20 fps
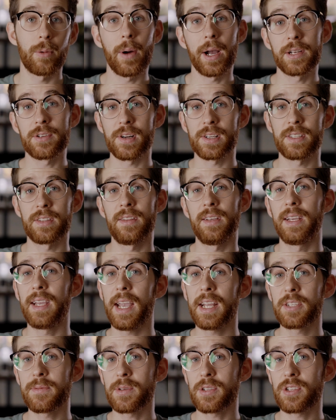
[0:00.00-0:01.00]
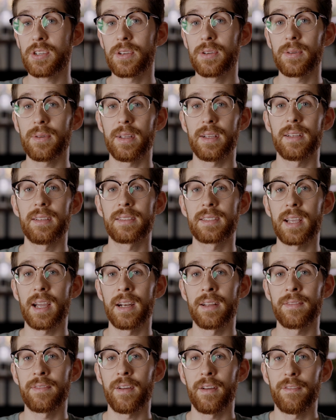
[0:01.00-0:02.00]
a white dress in the engagement shoot is
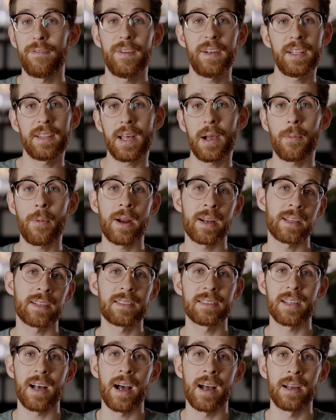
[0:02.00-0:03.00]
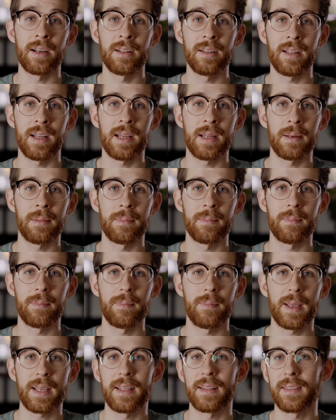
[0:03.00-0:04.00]
kind of fitting that wedding style and
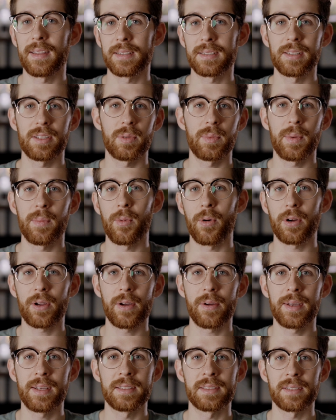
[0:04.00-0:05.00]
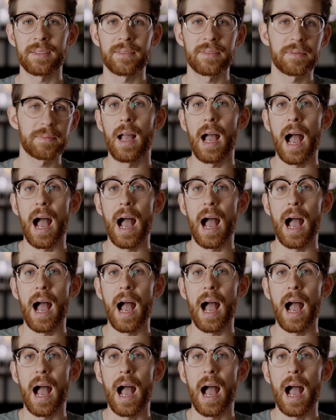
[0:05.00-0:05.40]
making things a little bit more cohesive.